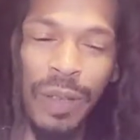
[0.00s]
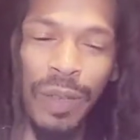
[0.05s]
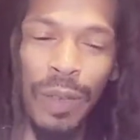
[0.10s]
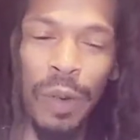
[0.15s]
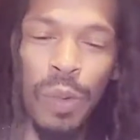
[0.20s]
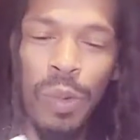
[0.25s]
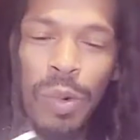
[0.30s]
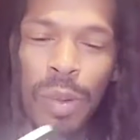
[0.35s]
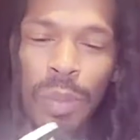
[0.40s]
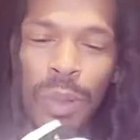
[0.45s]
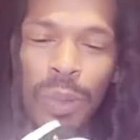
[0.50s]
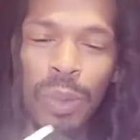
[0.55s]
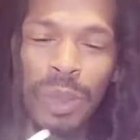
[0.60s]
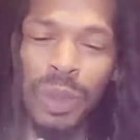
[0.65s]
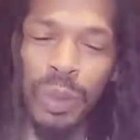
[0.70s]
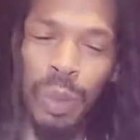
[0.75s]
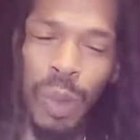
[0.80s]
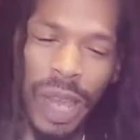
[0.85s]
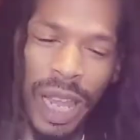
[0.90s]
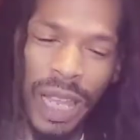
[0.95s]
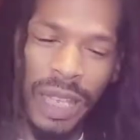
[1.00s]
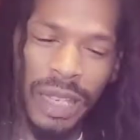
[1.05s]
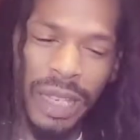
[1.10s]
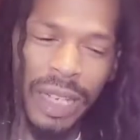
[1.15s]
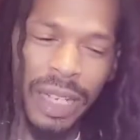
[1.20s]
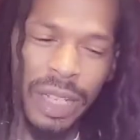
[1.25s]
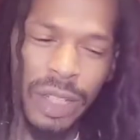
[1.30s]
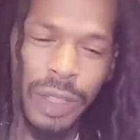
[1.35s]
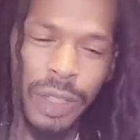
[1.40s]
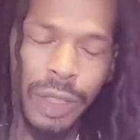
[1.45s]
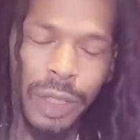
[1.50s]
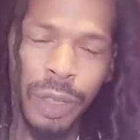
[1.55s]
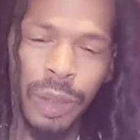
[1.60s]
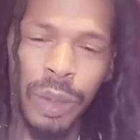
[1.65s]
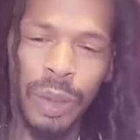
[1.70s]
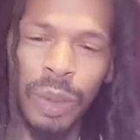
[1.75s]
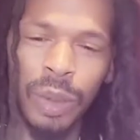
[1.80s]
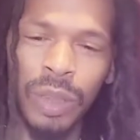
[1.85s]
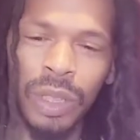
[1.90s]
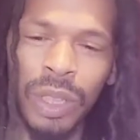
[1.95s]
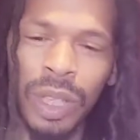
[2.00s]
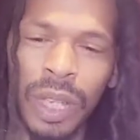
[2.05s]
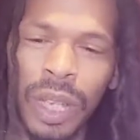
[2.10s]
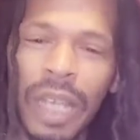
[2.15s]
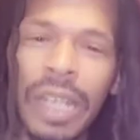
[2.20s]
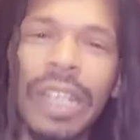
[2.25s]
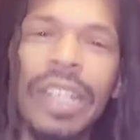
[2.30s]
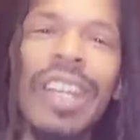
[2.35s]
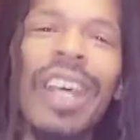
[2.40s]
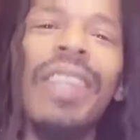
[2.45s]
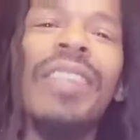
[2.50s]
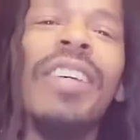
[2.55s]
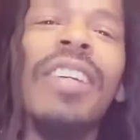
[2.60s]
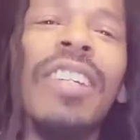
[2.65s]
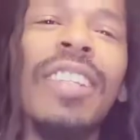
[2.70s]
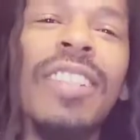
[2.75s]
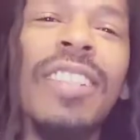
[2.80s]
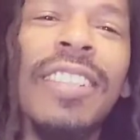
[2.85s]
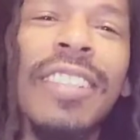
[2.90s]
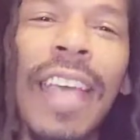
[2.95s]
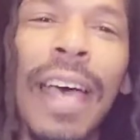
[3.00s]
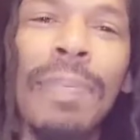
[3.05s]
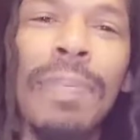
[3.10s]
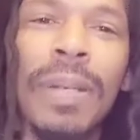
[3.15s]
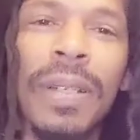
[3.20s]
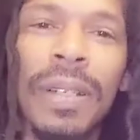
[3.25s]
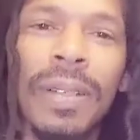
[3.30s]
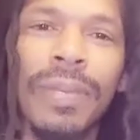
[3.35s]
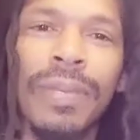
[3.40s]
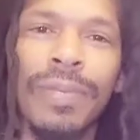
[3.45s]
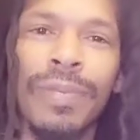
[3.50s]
if a woman was wearing these shoes, nothing could stop her.